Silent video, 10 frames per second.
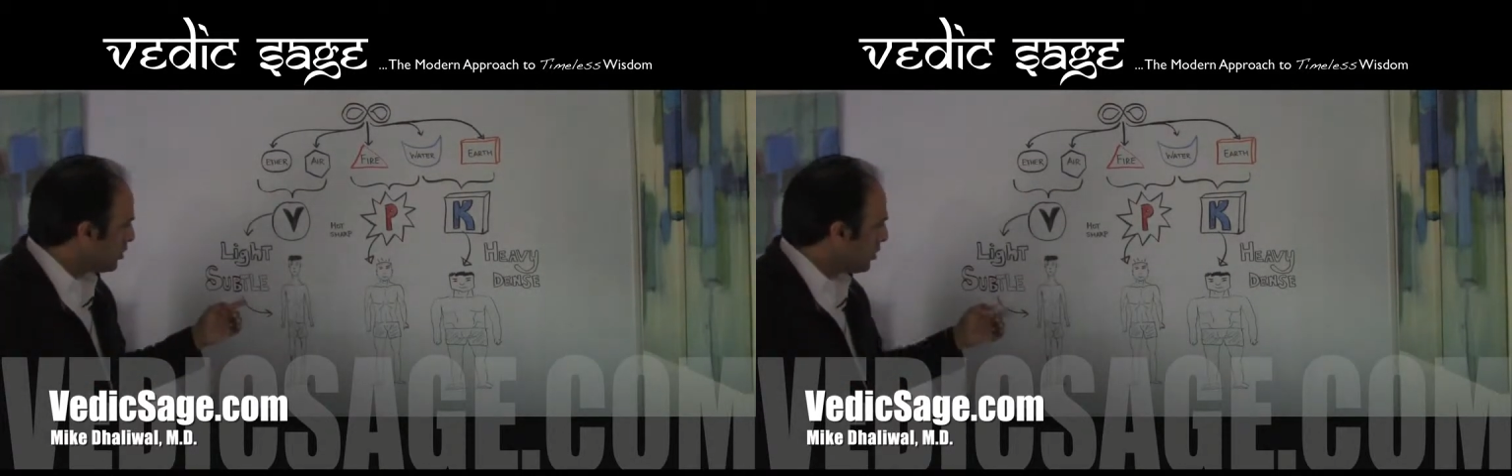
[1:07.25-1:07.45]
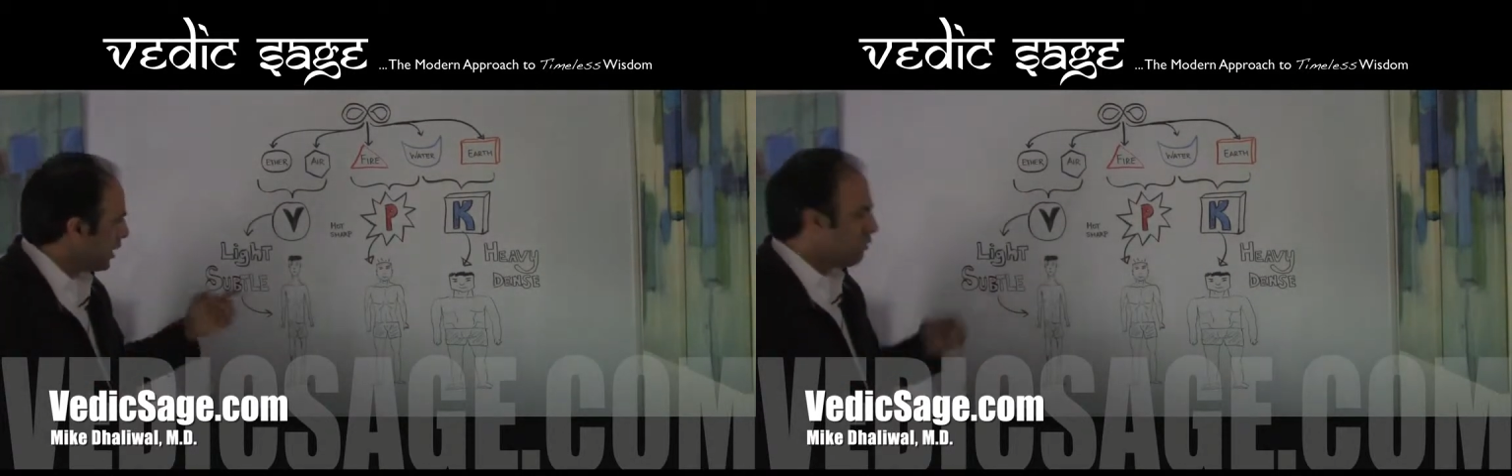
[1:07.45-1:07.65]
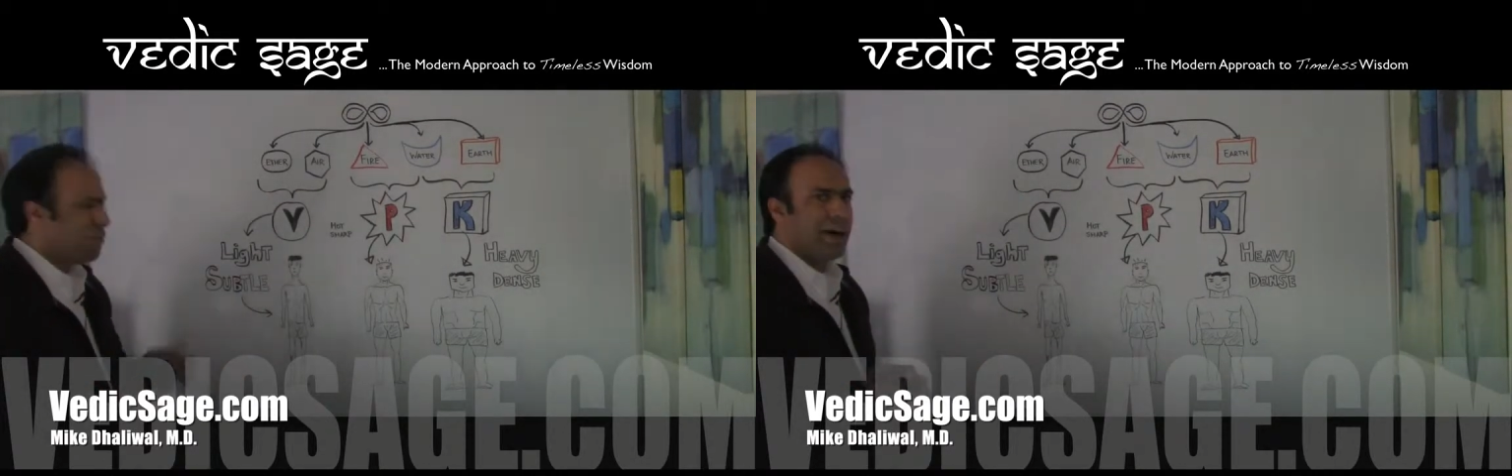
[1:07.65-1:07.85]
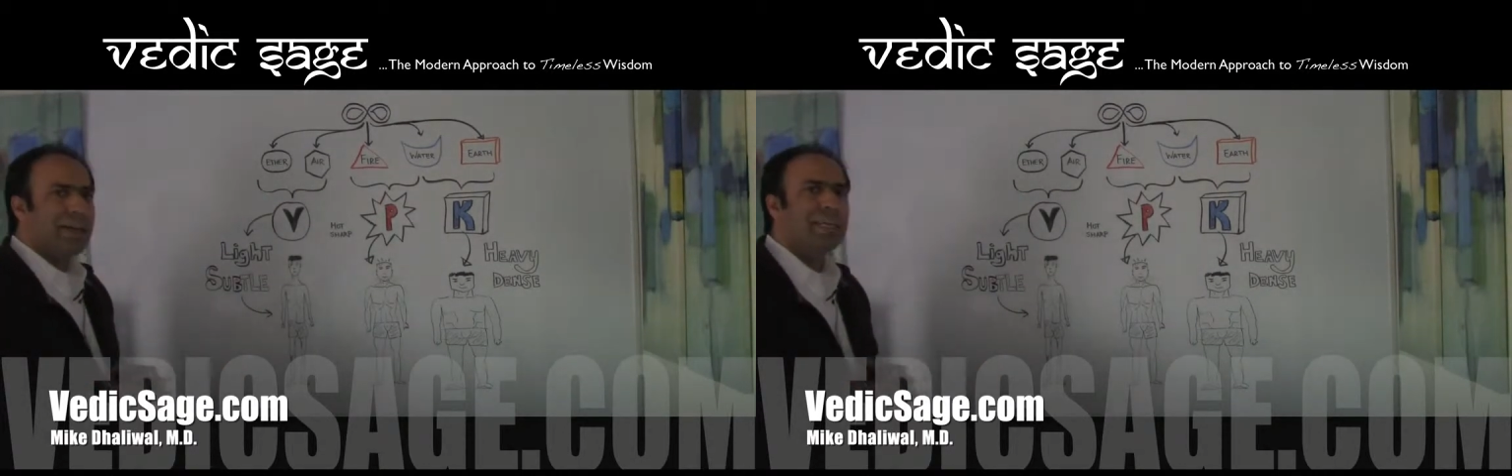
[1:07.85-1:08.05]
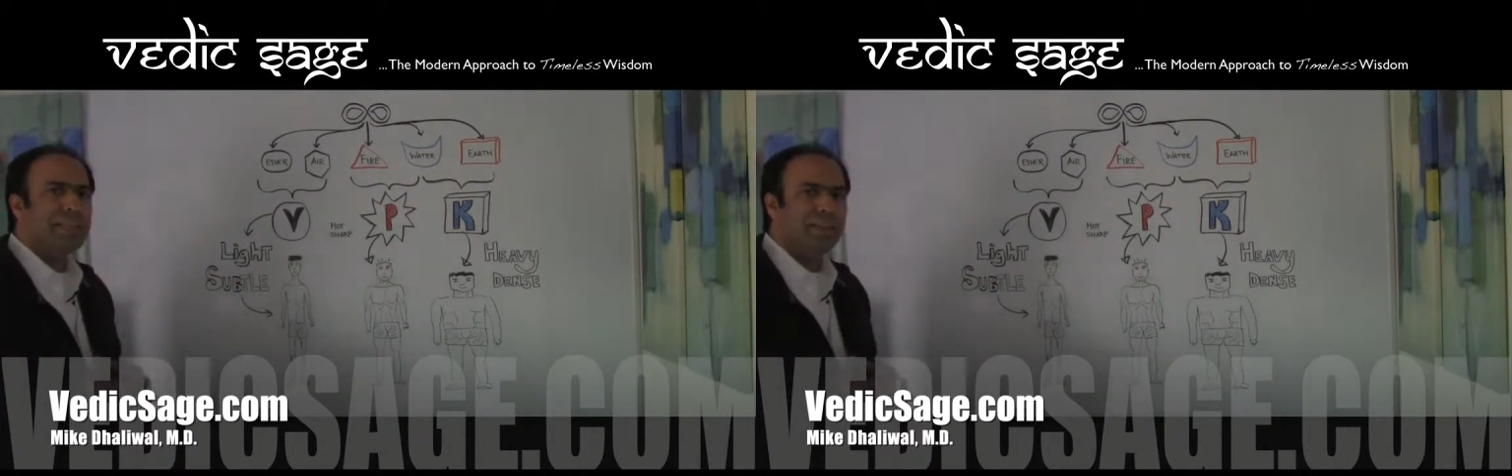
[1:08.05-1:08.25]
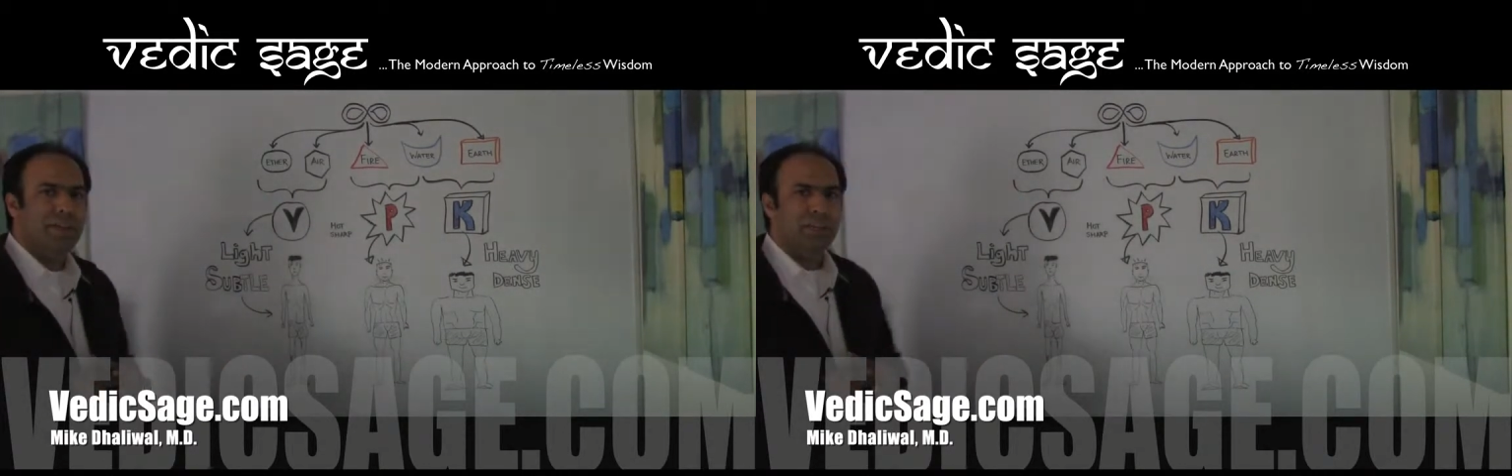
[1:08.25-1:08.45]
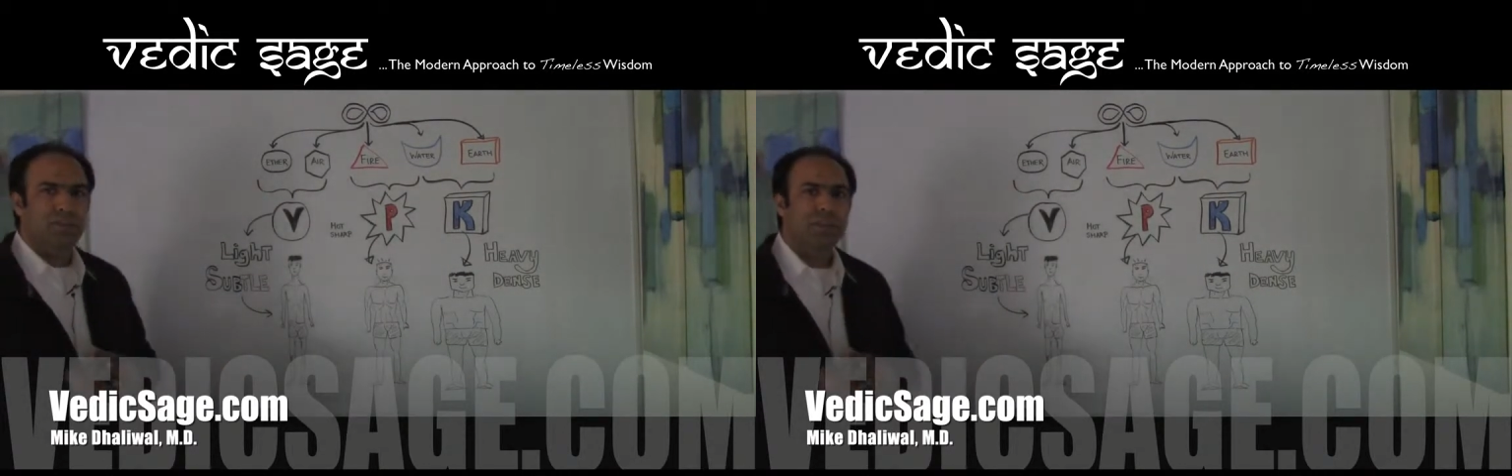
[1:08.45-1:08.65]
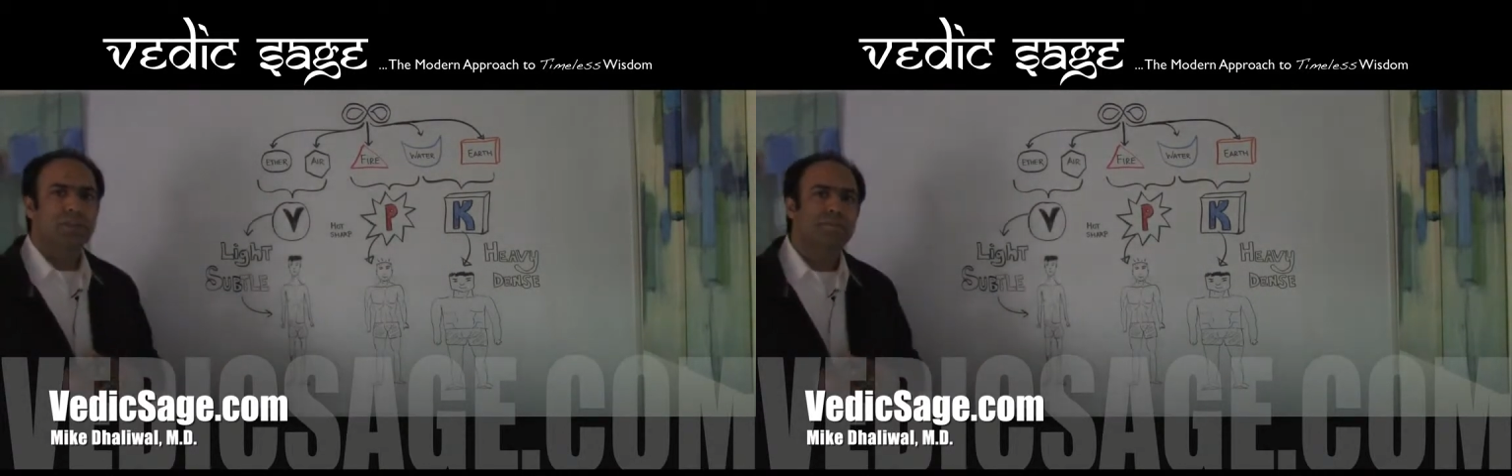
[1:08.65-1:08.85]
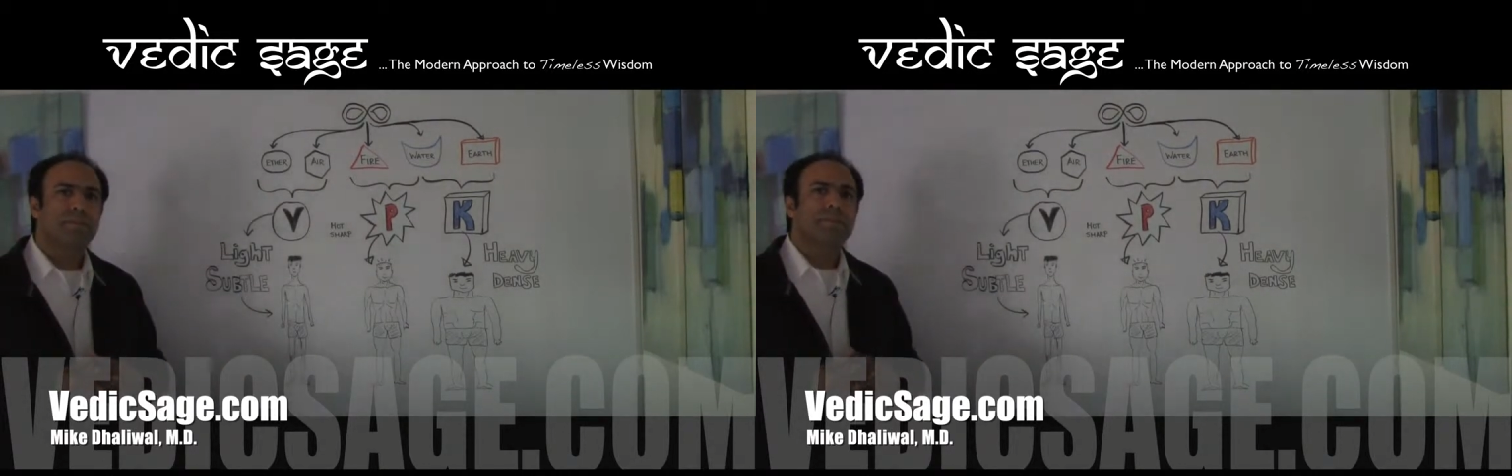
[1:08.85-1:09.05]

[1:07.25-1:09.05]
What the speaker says: to the Vata individuals,